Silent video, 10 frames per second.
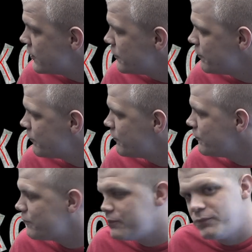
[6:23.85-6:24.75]
Anyway,
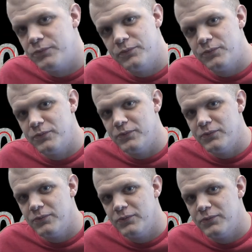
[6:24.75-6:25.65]
people on my channel
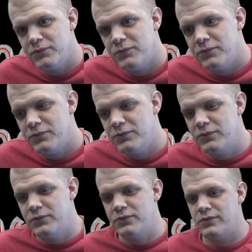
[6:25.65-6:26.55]
keep asking where
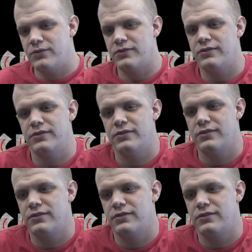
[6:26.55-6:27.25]
you've been,